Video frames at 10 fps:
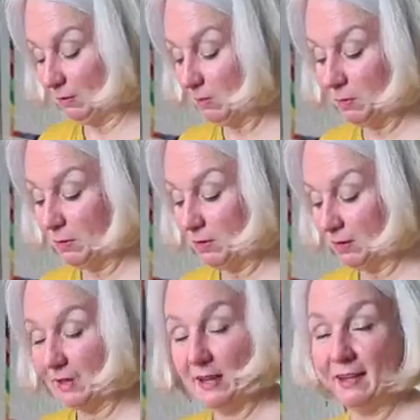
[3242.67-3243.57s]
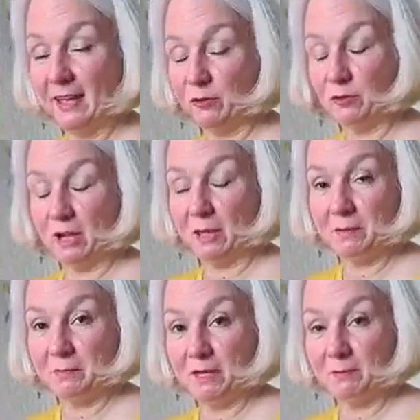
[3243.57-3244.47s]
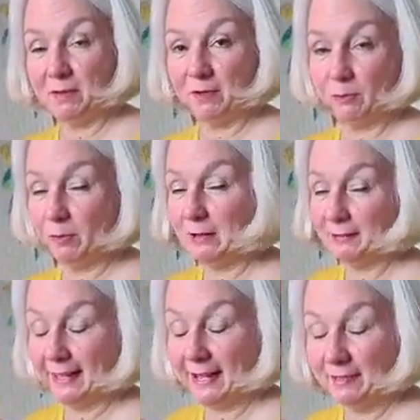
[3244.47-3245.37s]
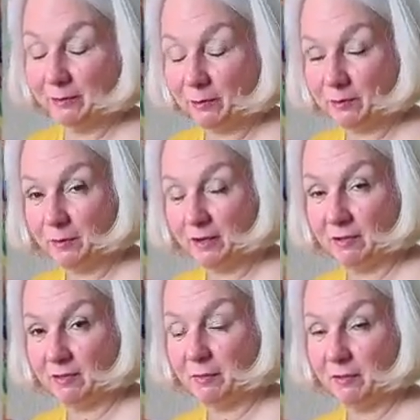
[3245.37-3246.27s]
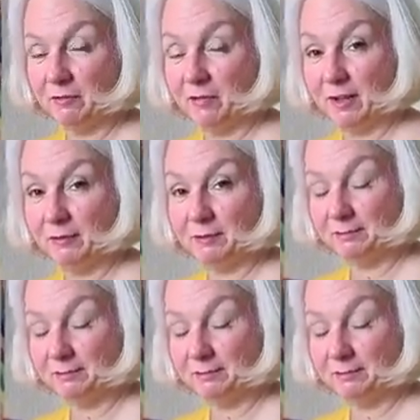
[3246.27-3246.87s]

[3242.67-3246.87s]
We won't get any extra time in bed because we'll have a cat that'll still get us up at 5.